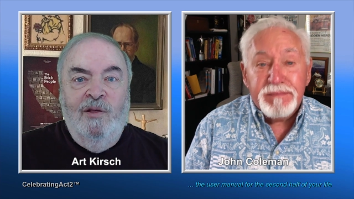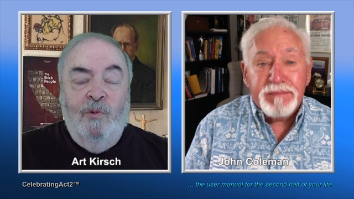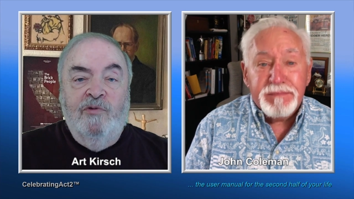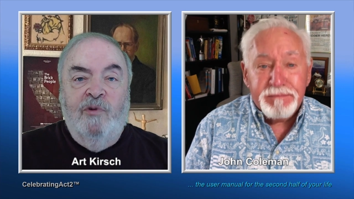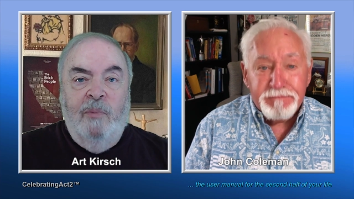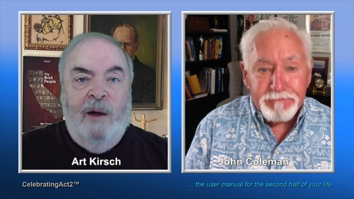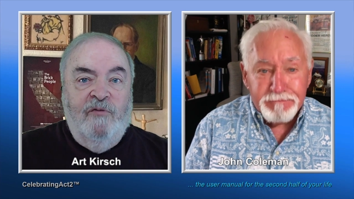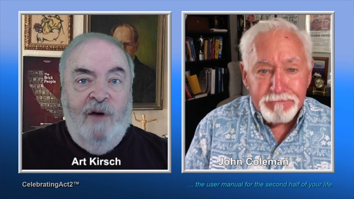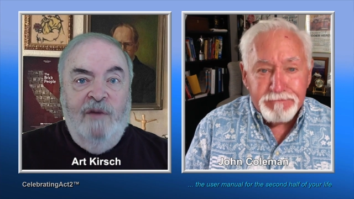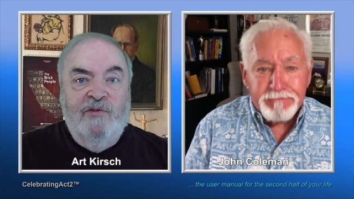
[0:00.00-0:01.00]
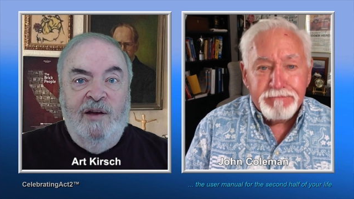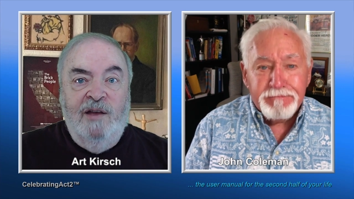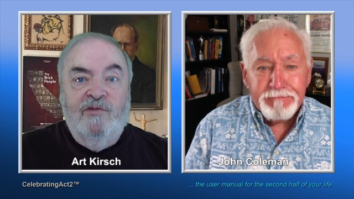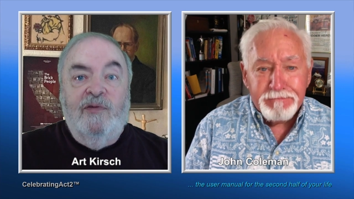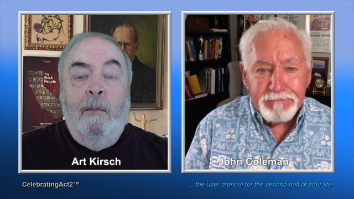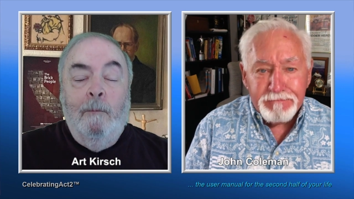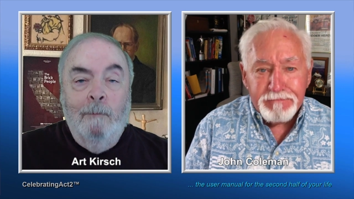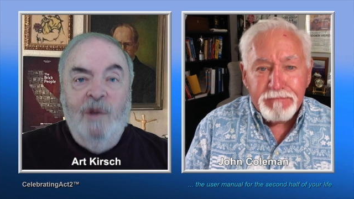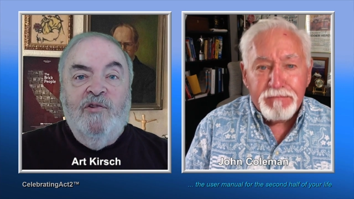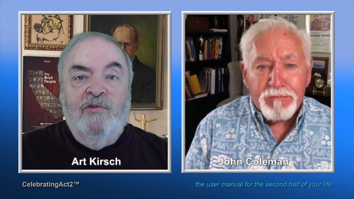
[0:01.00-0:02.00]
Speaker 1: other words, there are about five states that
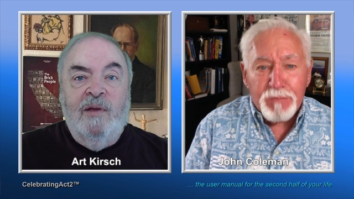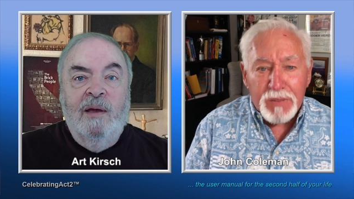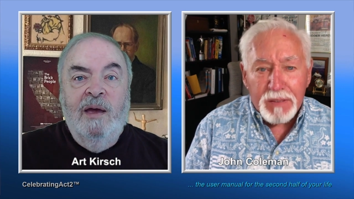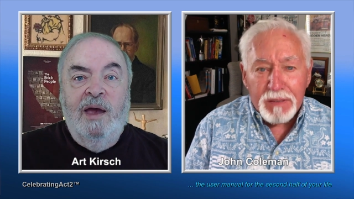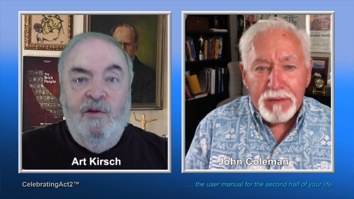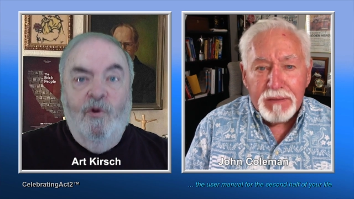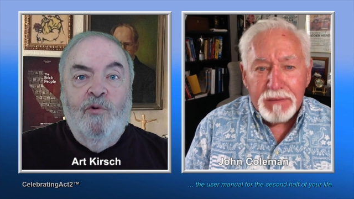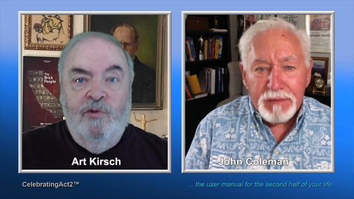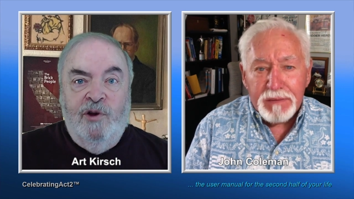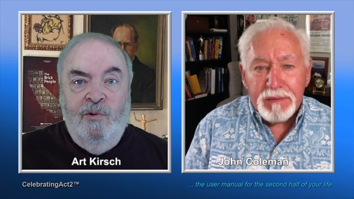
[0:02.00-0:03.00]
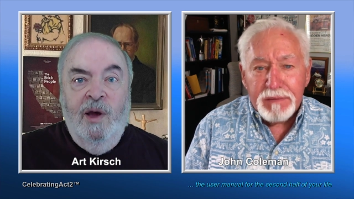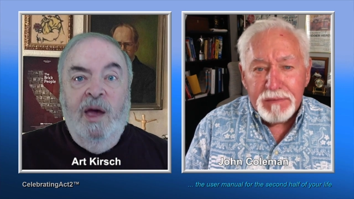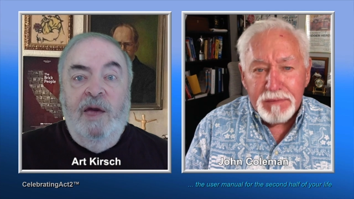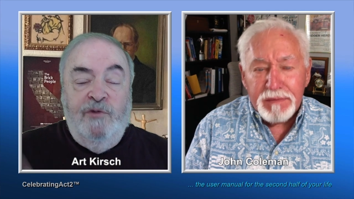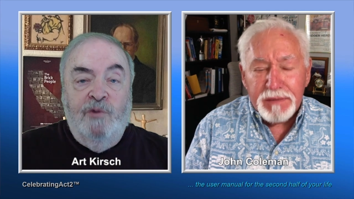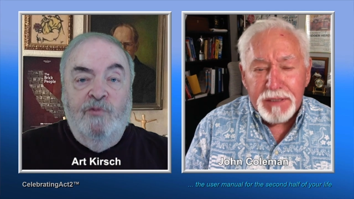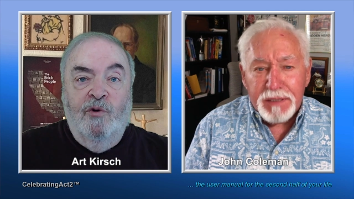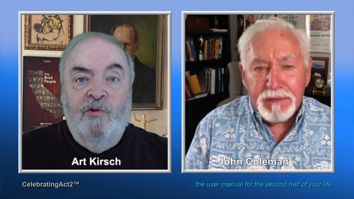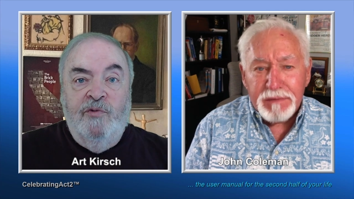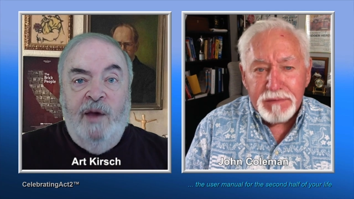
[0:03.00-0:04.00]
must enroll you if you
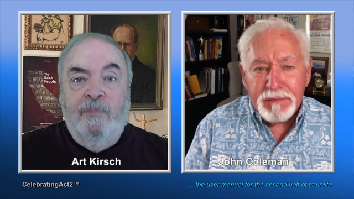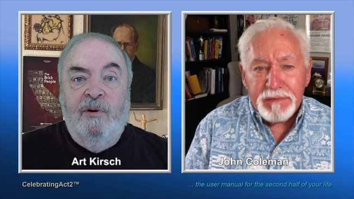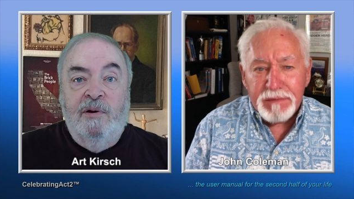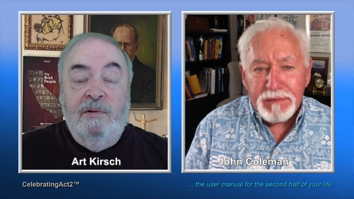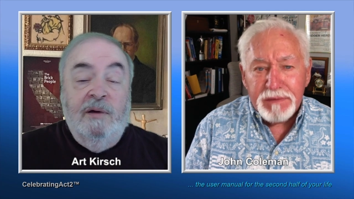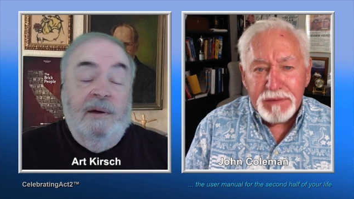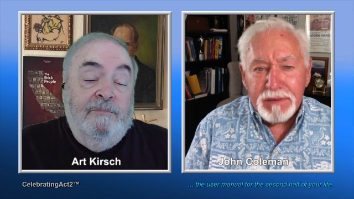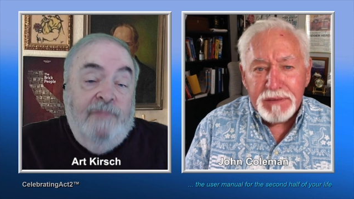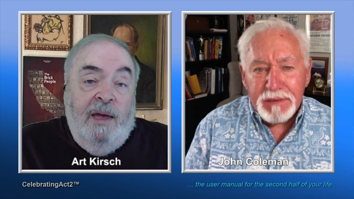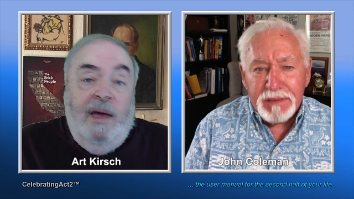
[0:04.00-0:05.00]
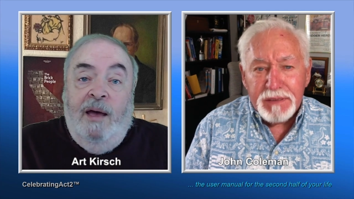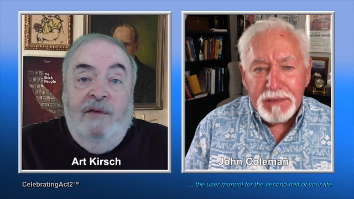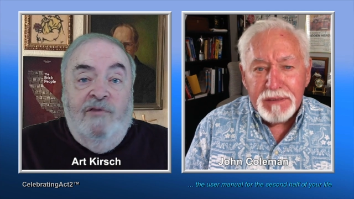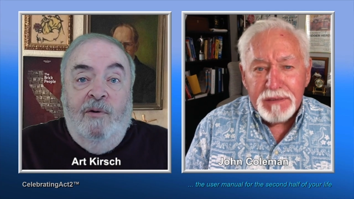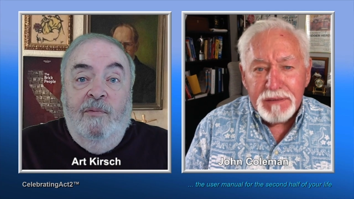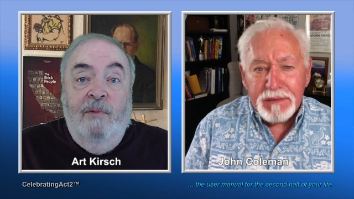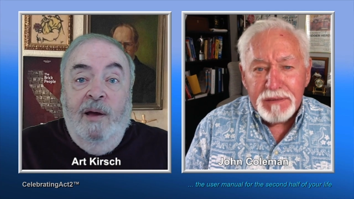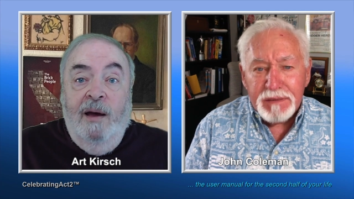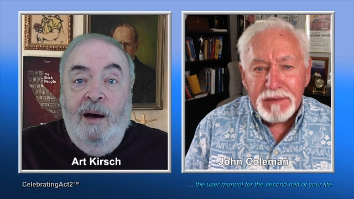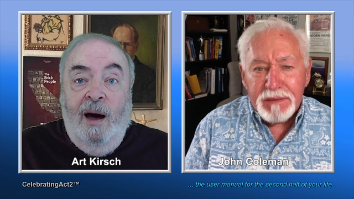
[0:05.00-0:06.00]
enroll yeah. in that period of time. So
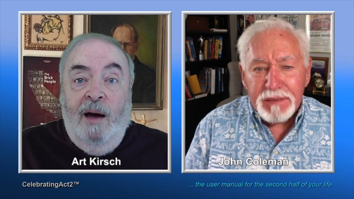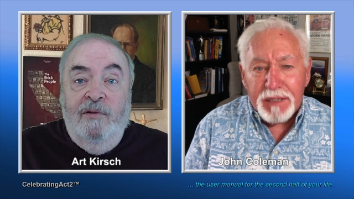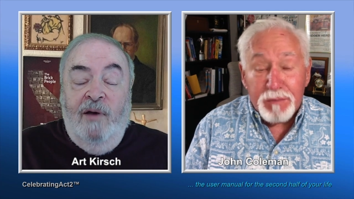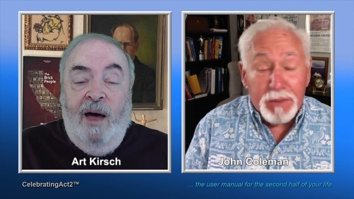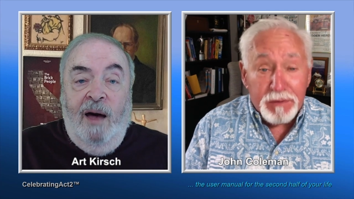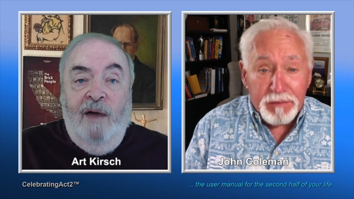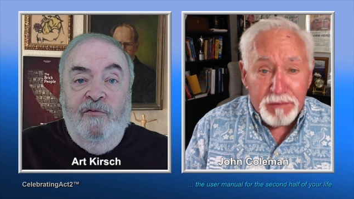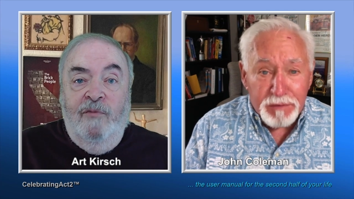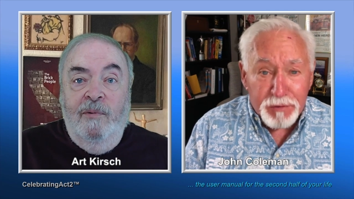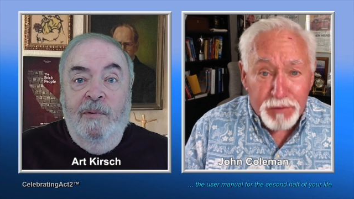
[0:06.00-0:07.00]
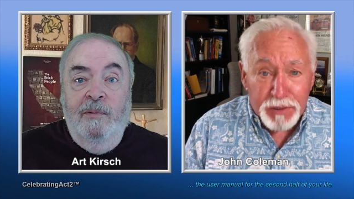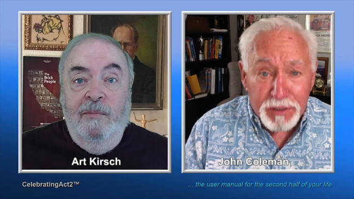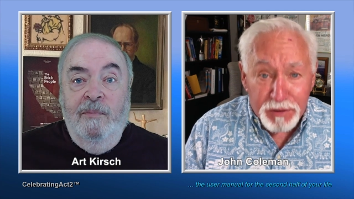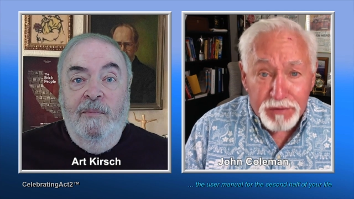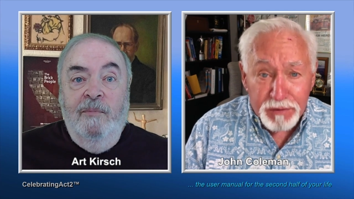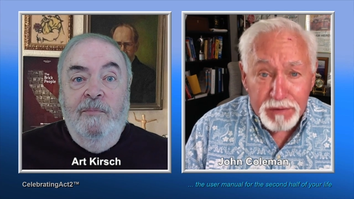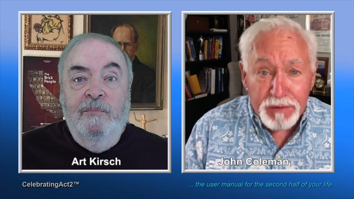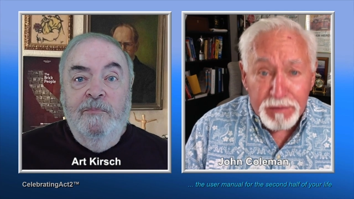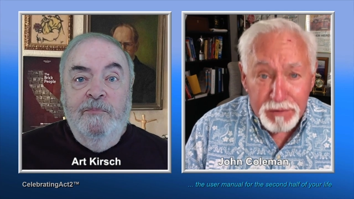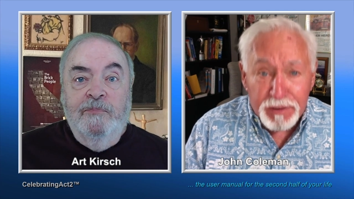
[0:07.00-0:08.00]
Speaker 2: uh, yeah, but uh, the trick is
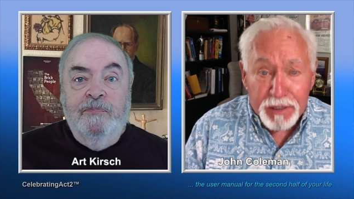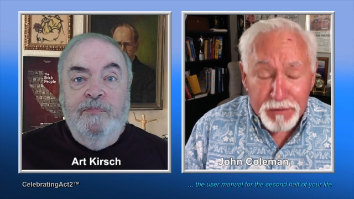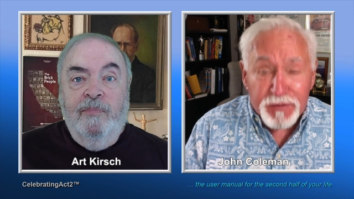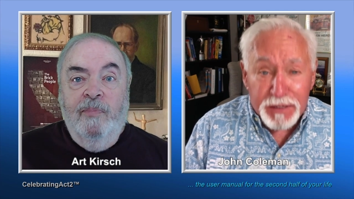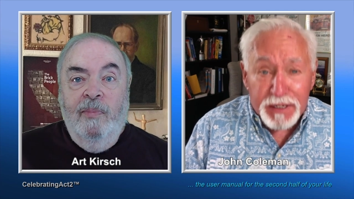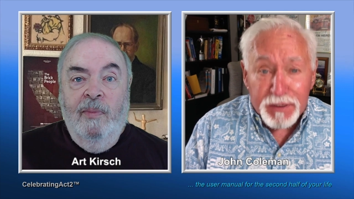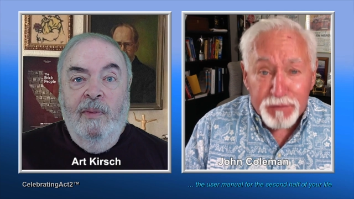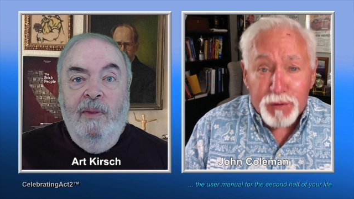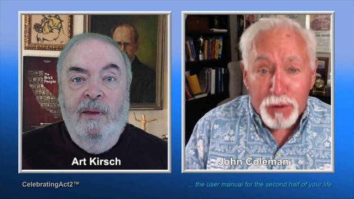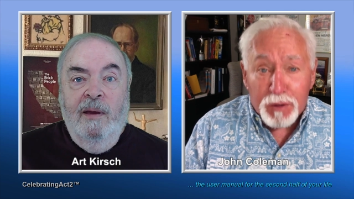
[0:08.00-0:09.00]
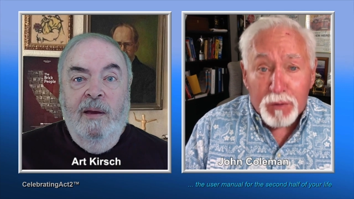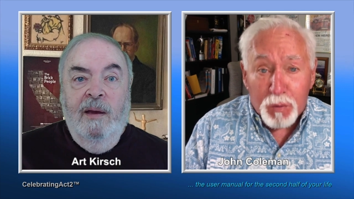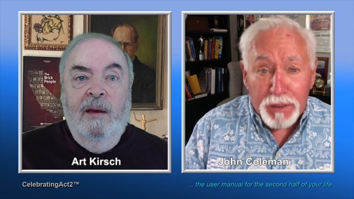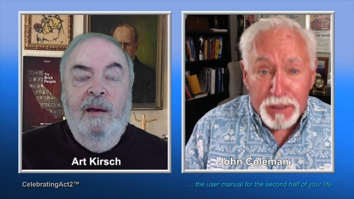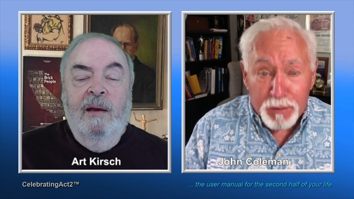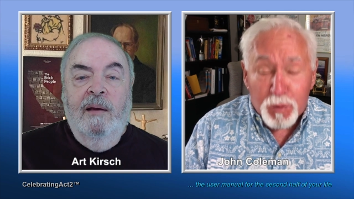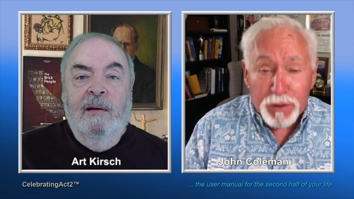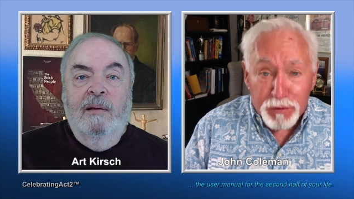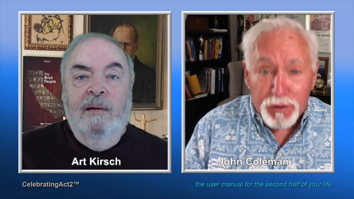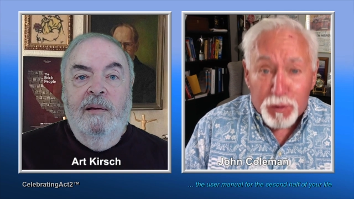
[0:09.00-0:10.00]
you got to find out if you're in
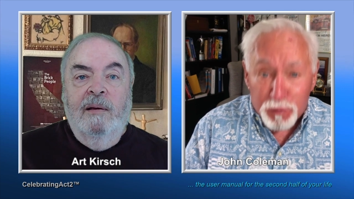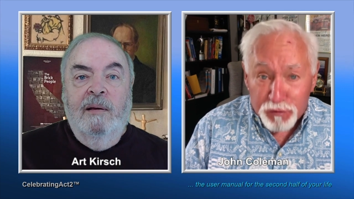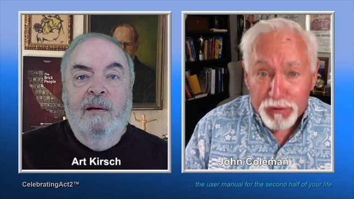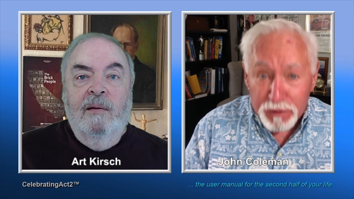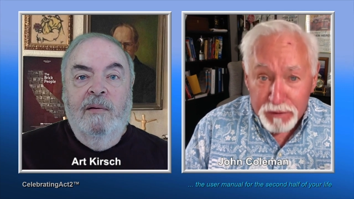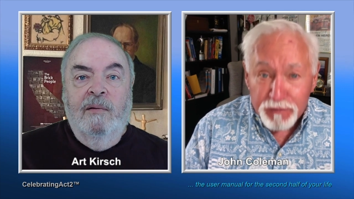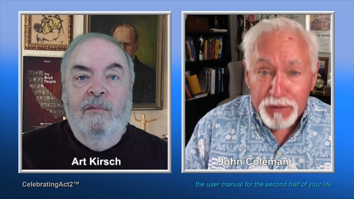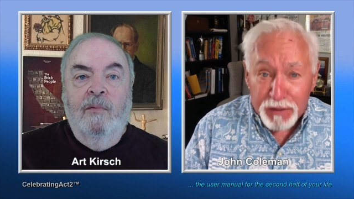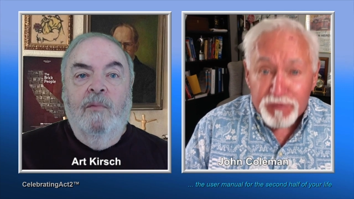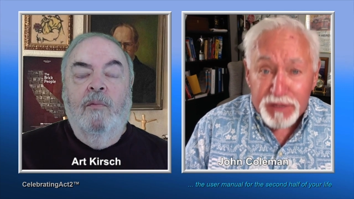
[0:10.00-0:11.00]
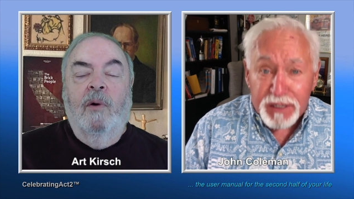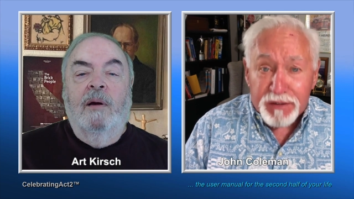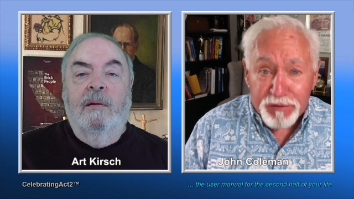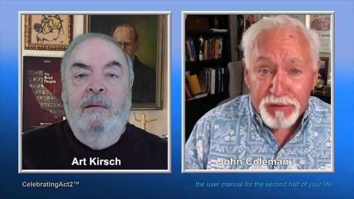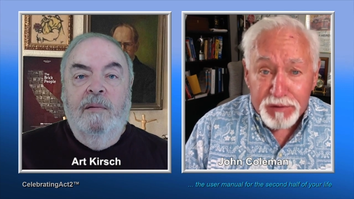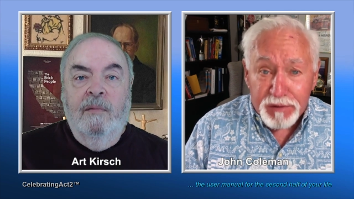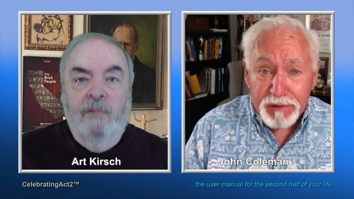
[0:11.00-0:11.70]
one of those five right. states.